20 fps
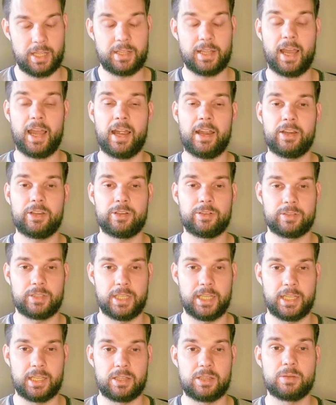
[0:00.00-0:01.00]
and the higher your
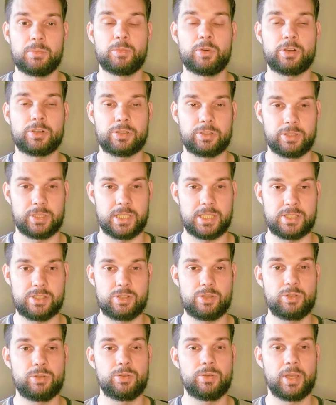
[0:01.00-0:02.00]
league, the more
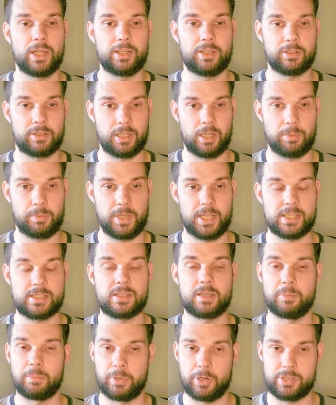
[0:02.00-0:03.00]
goodies you and your
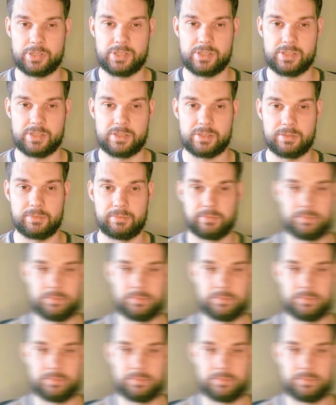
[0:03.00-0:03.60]
clubmates can purchase.